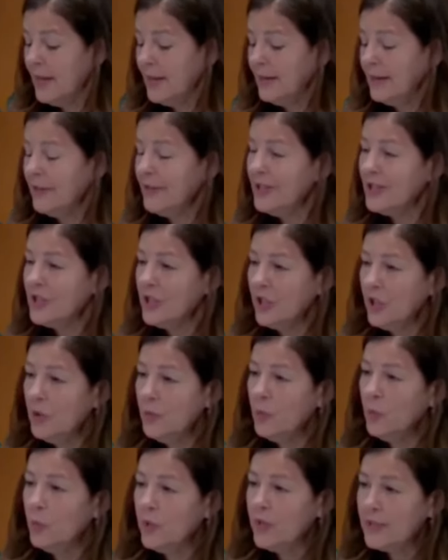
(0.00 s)
Now, the
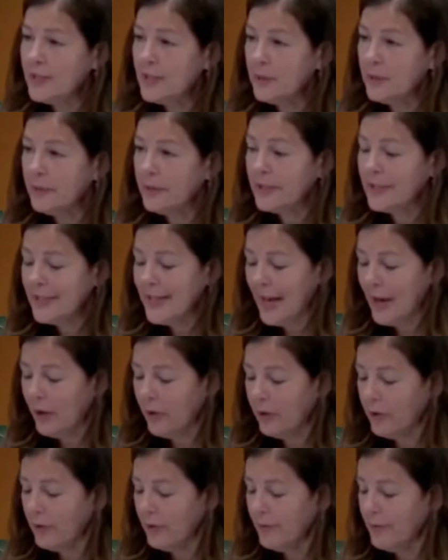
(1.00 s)
term reasonable
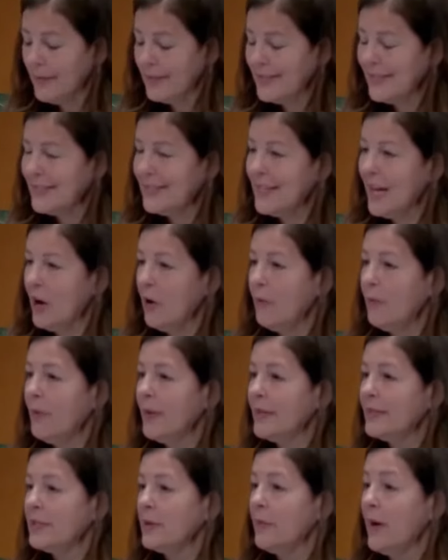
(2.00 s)
doubt means a doubt
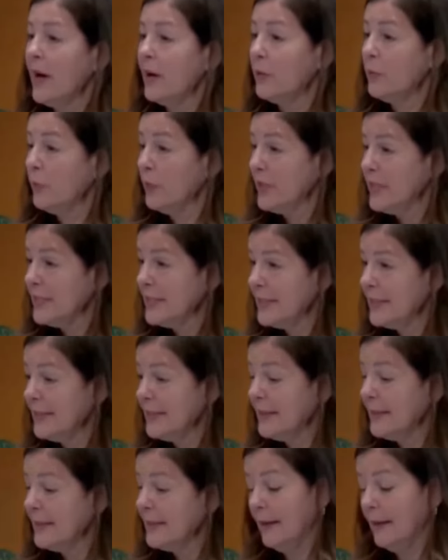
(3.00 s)
based upon
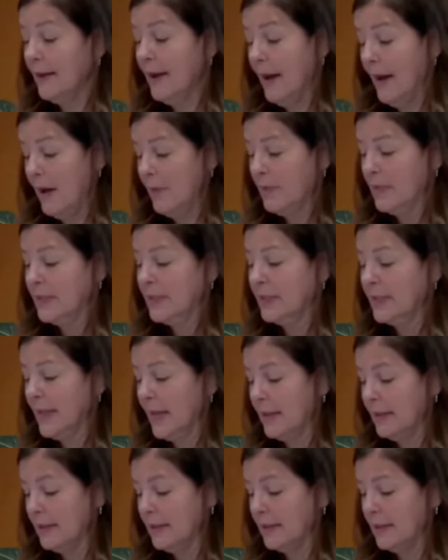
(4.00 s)
reason and common
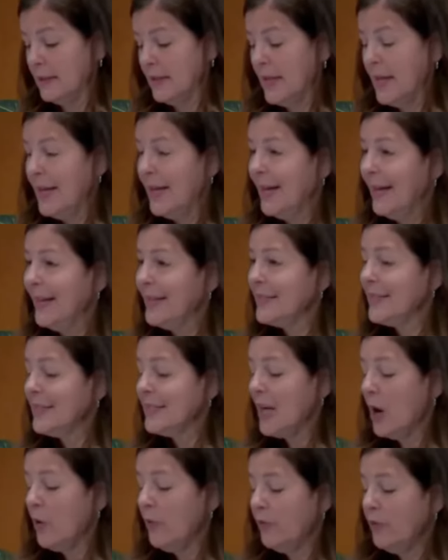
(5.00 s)
sense. It is a
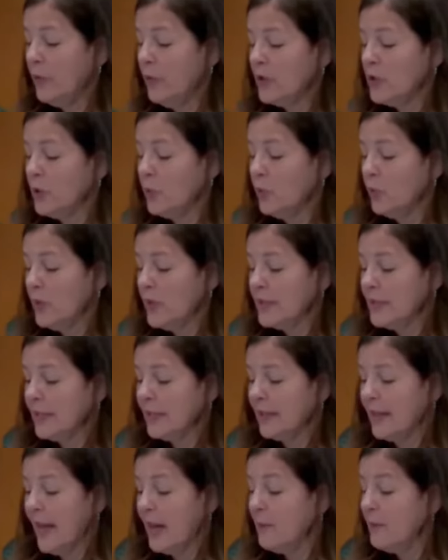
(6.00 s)
doubt for which a
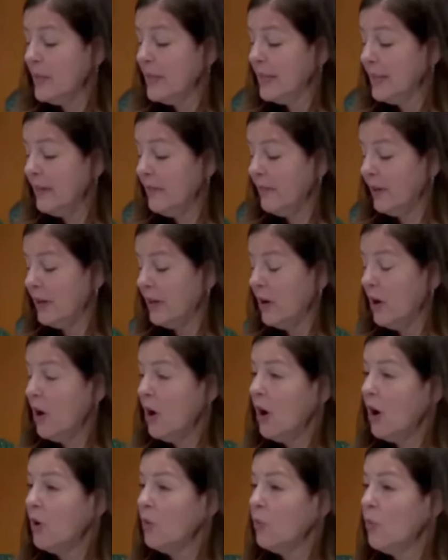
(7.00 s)
reason can be given,
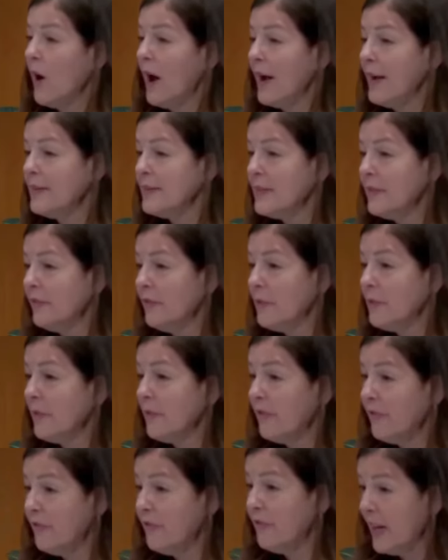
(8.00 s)
arising from a
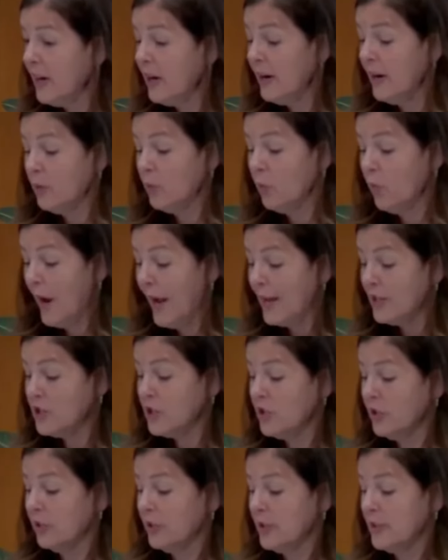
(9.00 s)
fair and
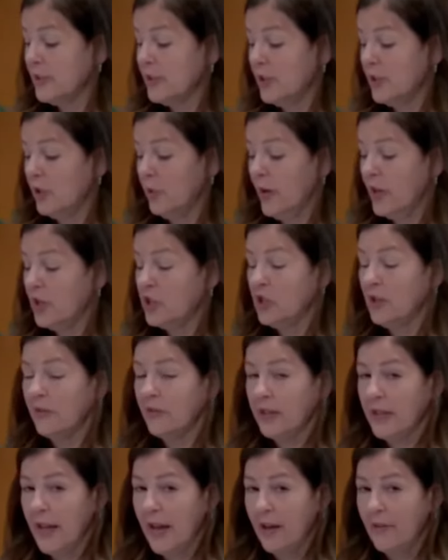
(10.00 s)
rational consideration
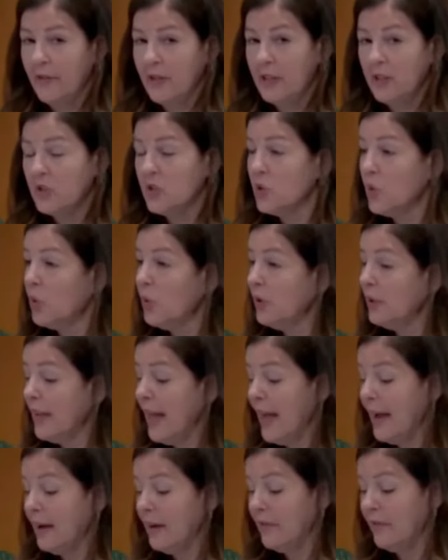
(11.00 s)
of the evidence or
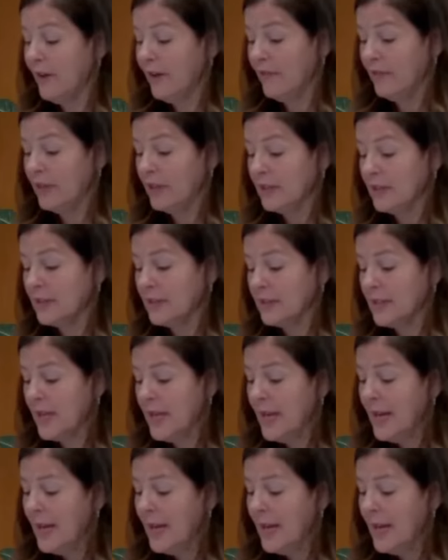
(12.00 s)
lack of evidence.